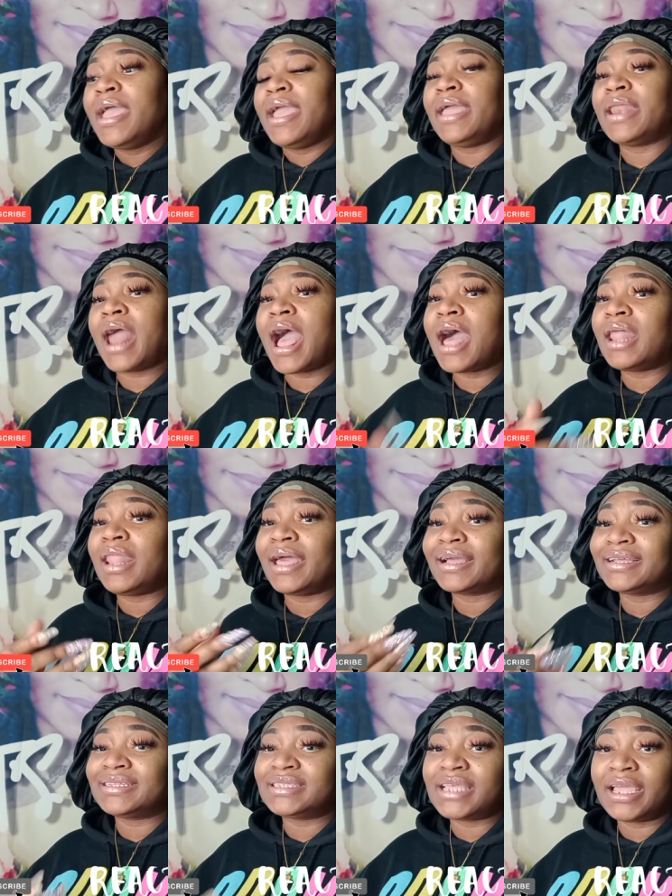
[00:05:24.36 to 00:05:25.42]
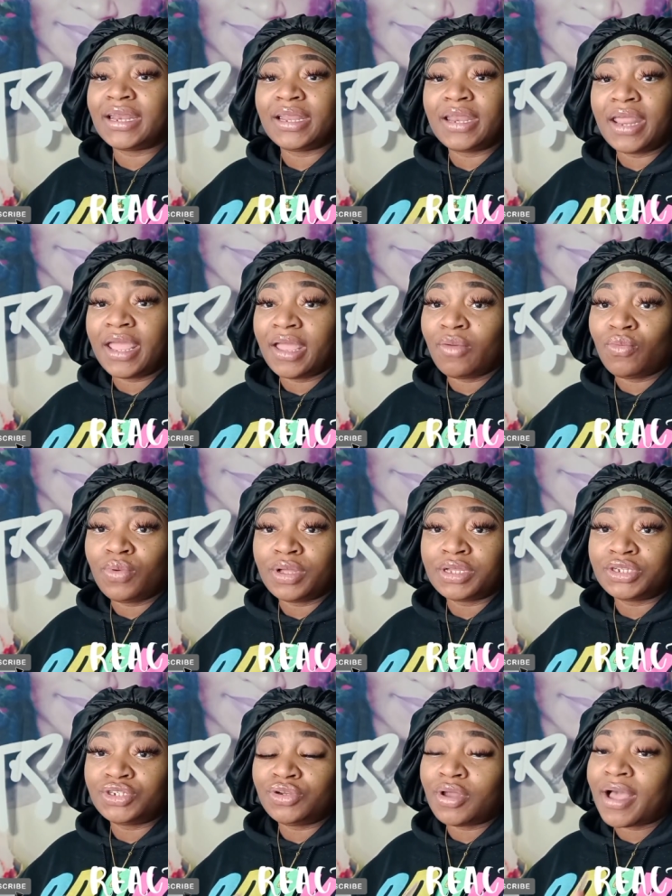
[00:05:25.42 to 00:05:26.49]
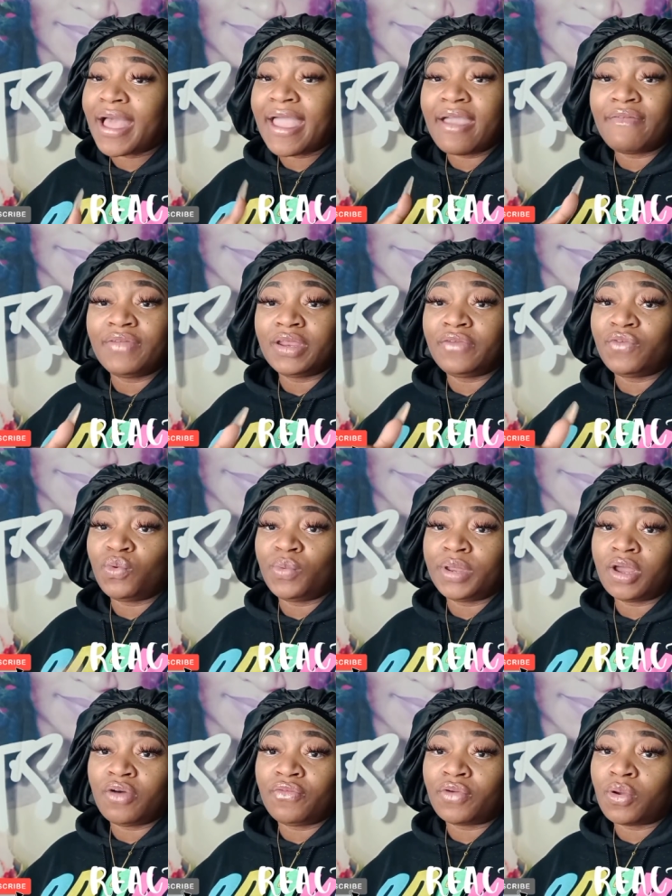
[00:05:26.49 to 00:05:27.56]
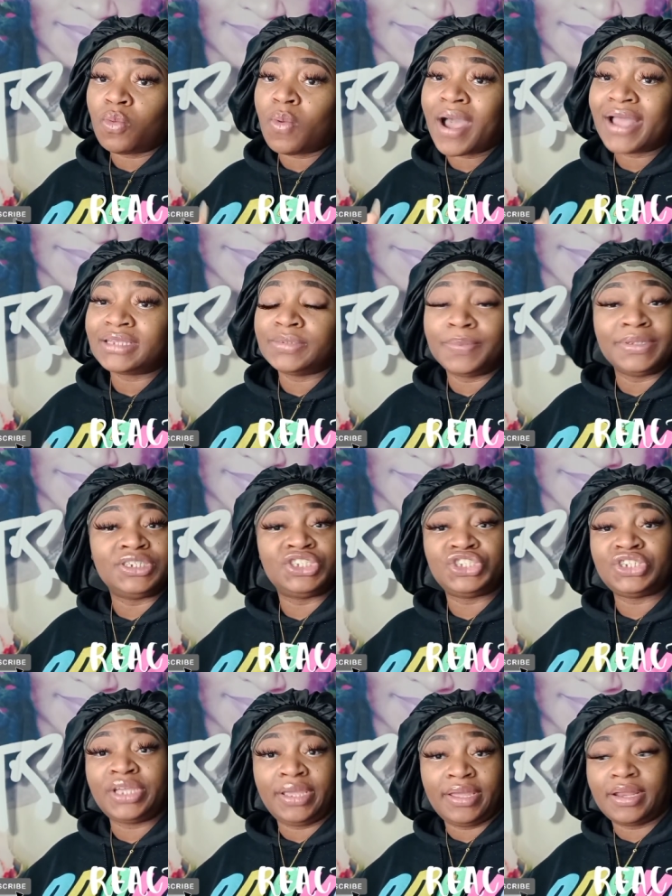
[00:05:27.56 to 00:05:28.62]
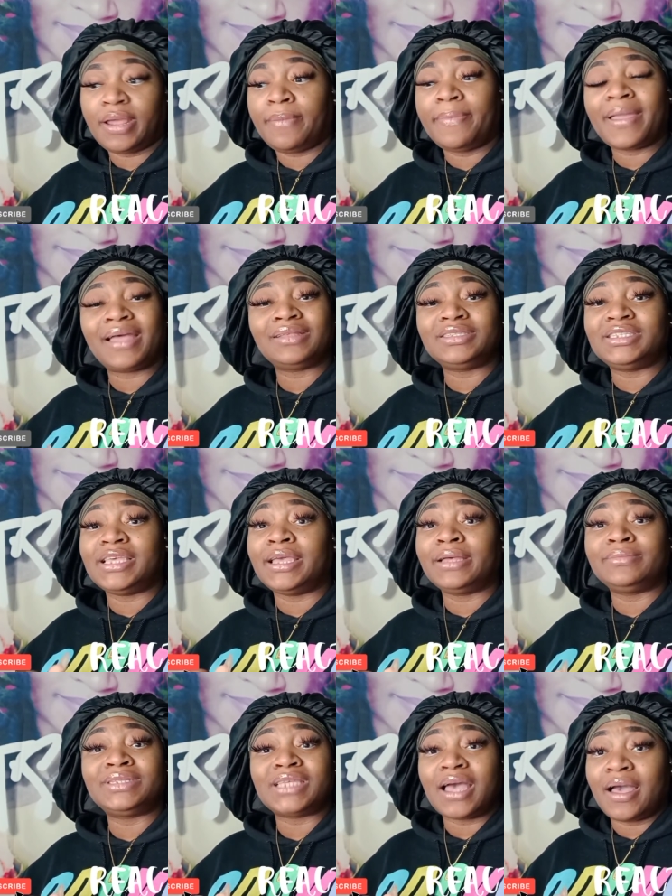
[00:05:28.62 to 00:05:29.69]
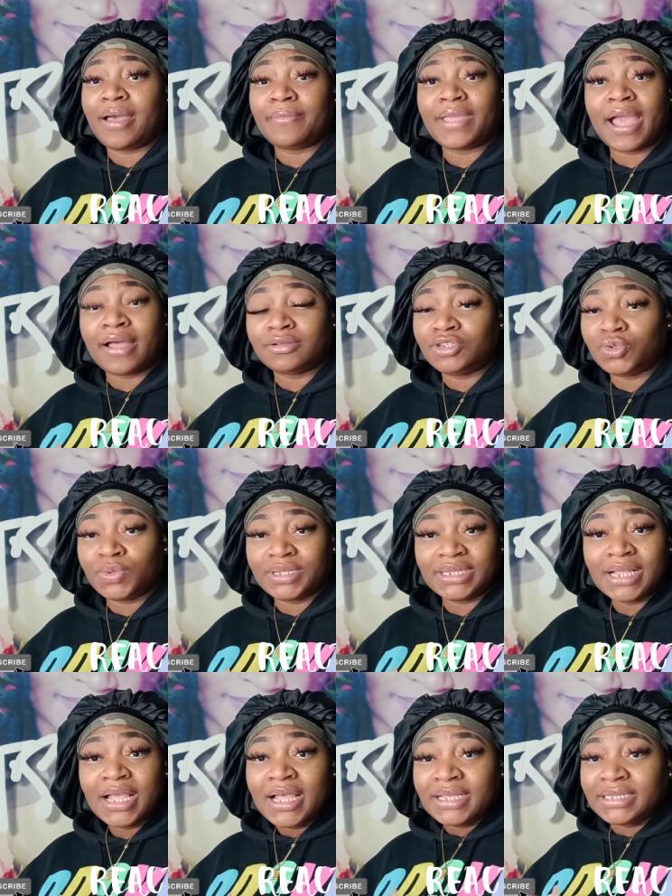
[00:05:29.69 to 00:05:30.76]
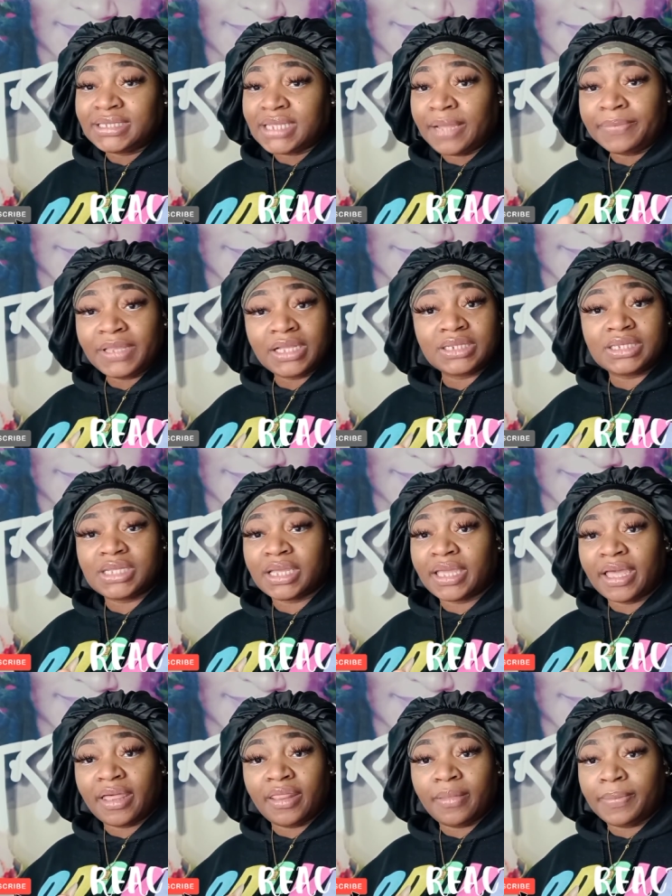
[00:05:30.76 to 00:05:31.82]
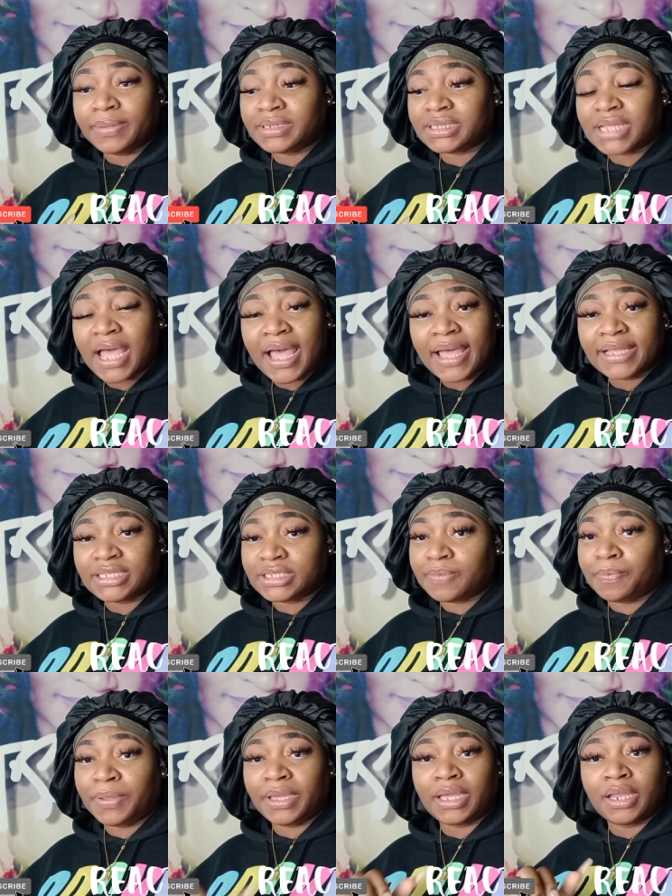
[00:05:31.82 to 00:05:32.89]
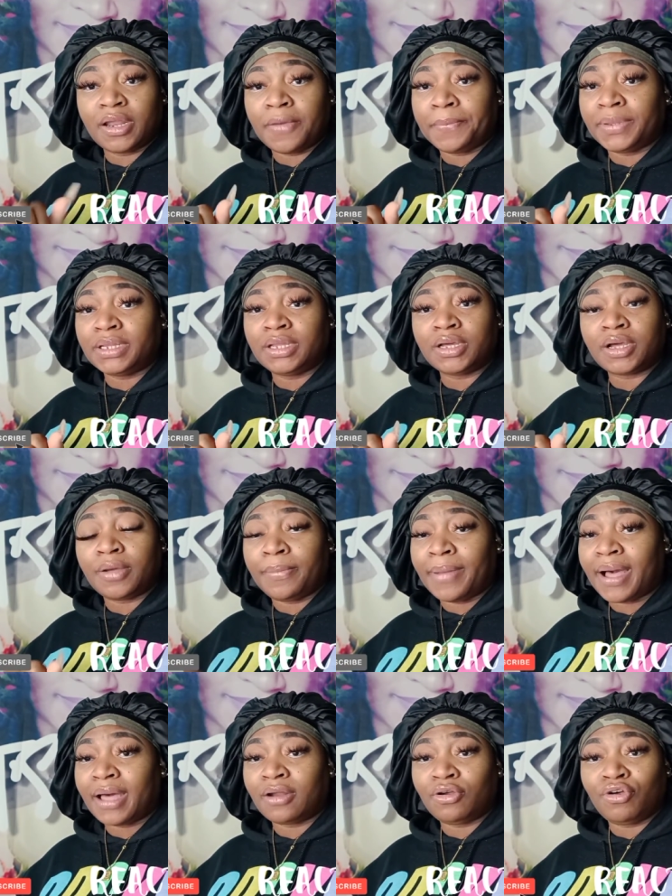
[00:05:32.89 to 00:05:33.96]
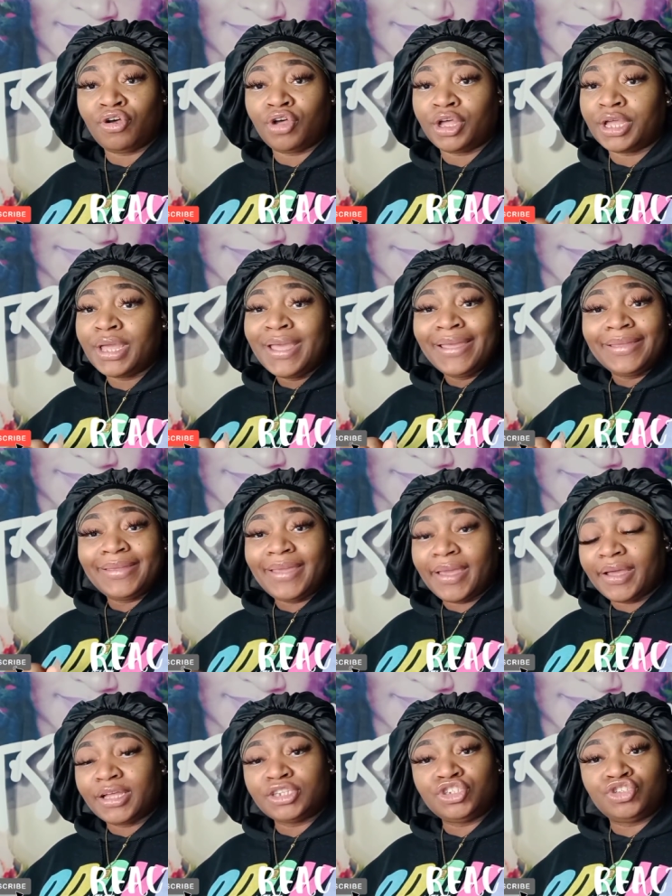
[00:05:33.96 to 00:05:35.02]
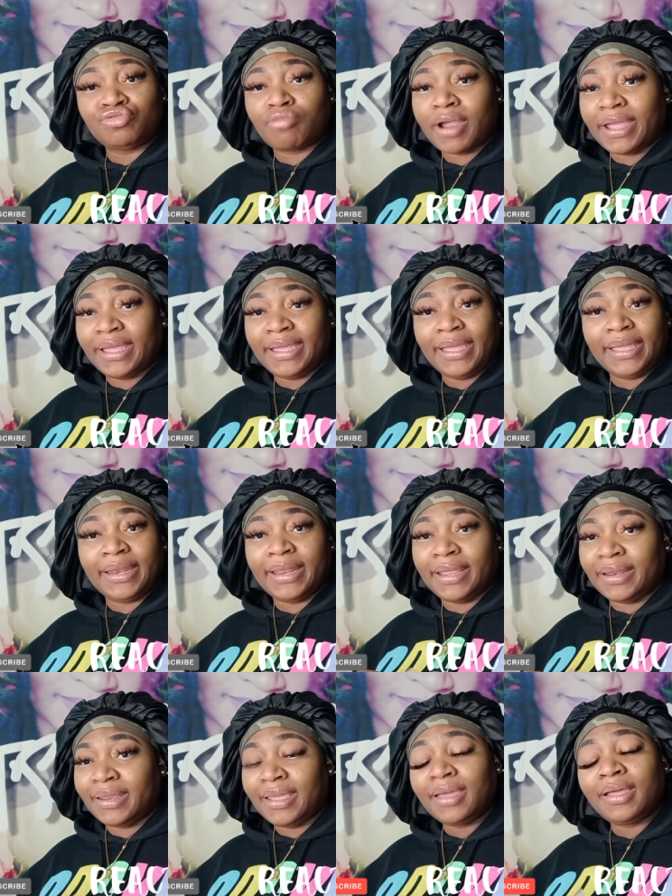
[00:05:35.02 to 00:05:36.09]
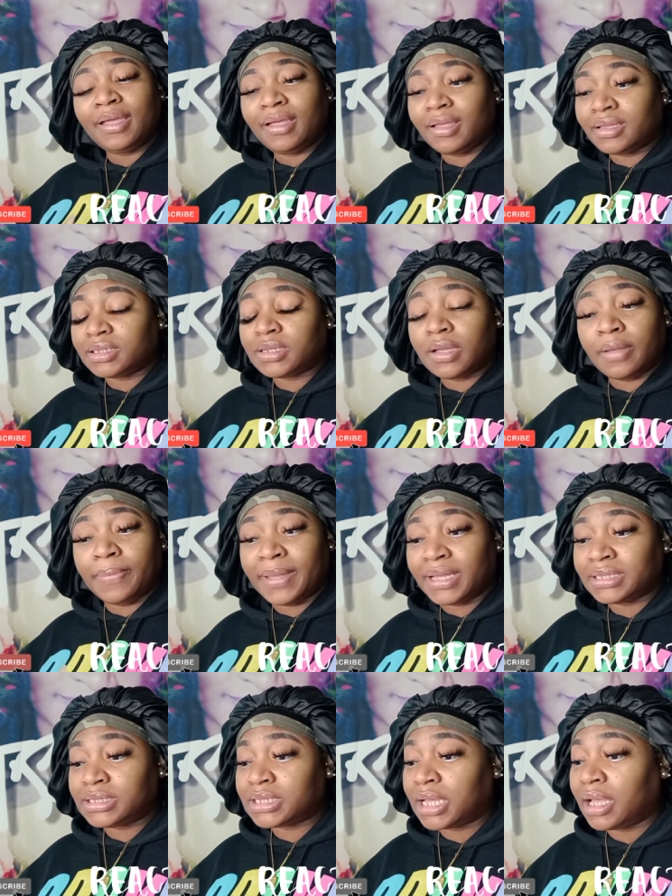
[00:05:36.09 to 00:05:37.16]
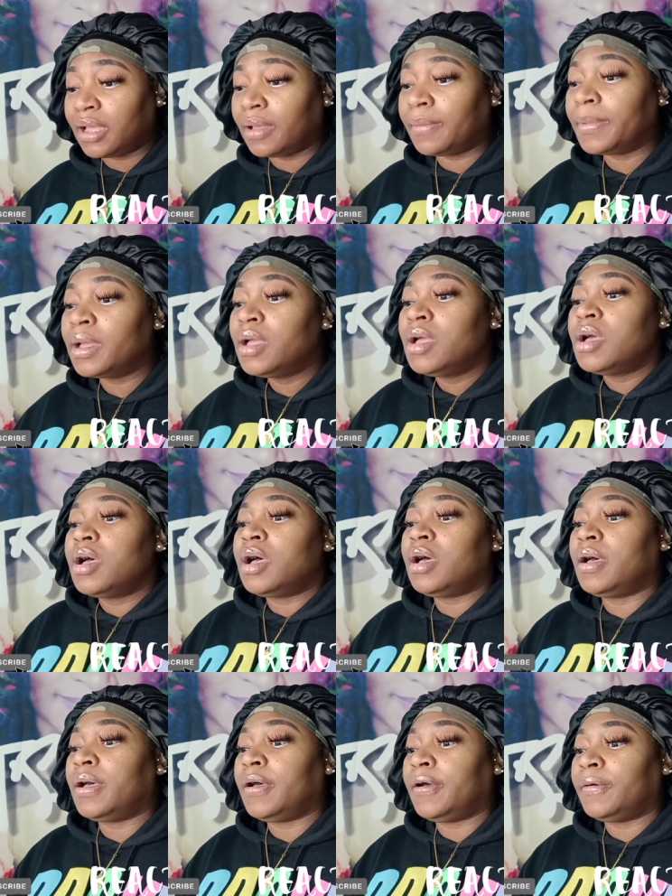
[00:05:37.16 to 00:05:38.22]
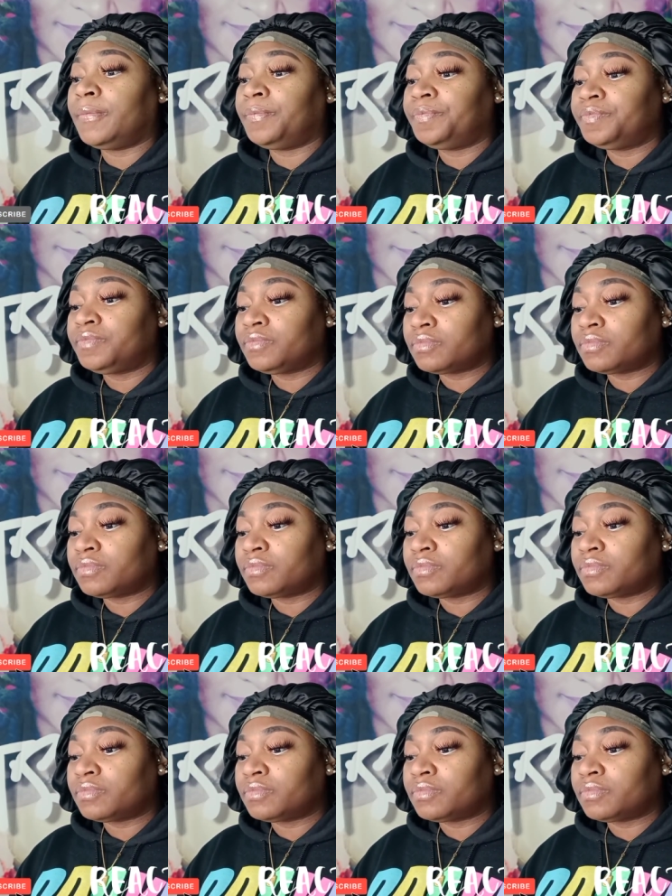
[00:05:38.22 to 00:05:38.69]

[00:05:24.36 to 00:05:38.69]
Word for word: And all I could say to that was, you know, I haven't even went over and watched, but shit, about damn time y'all doing something together besides picking up a liquor bottle or, yeah, drinking and, yeah, about time. Um,